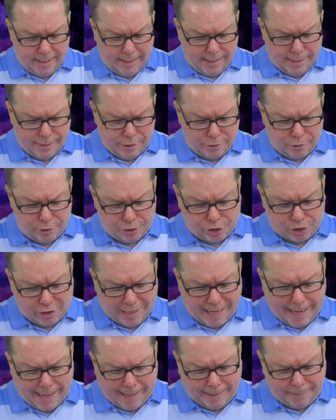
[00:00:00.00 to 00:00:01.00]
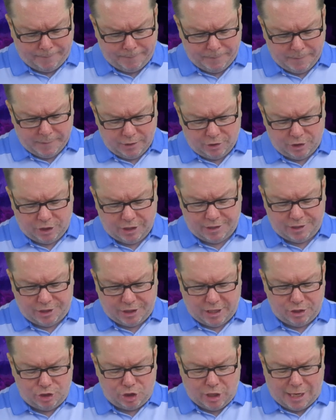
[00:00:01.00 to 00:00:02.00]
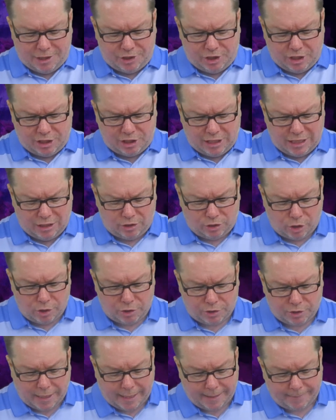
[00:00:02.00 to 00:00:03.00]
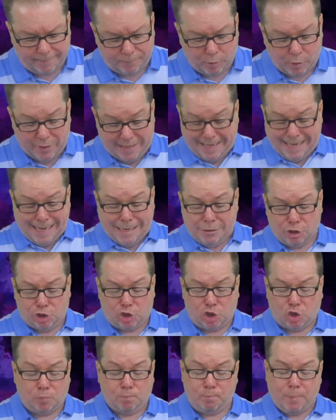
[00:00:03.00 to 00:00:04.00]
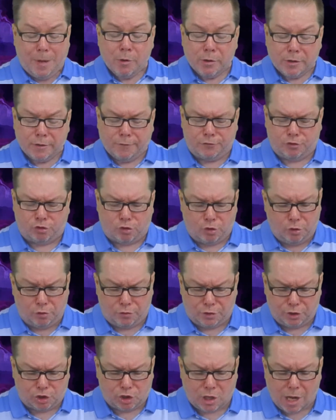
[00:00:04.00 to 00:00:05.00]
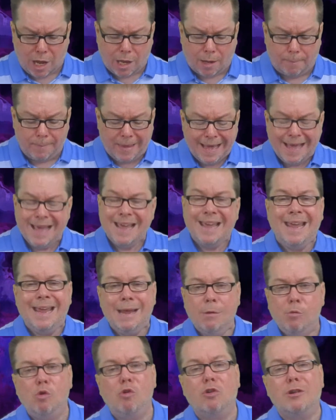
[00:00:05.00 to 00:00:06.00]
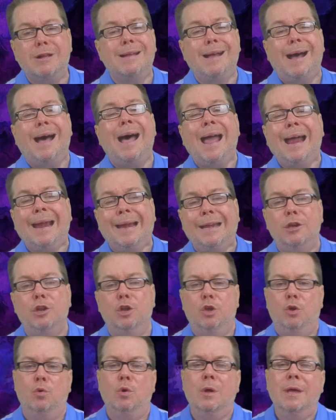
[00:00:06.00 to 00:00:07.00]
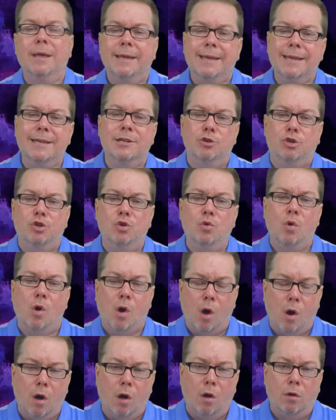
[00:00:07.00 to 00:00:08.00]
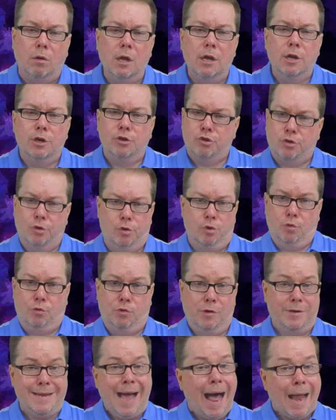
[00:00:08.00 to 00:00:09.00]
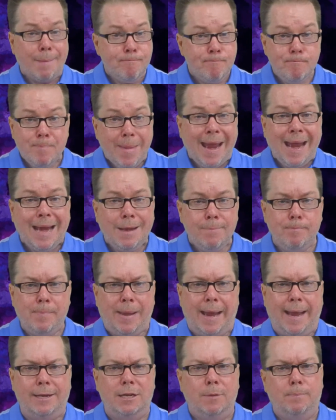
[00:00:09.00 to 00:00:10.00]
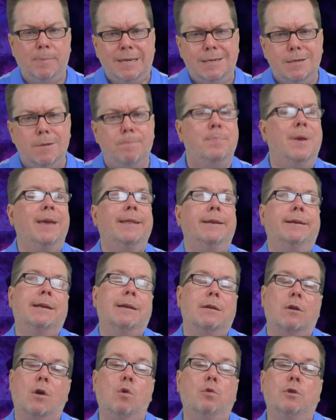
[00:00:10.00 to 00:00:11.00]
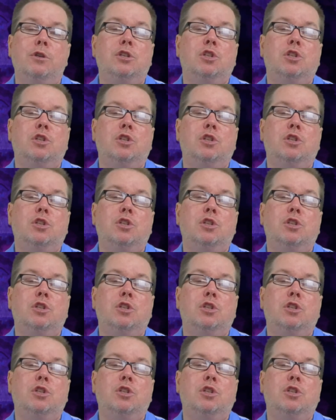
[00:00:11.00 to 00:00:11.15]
and understand. Jesus said in John 16, 13, When he, the Spirit of truth, has come, he will guide you into all truth. And God made man to be dependent on the Holy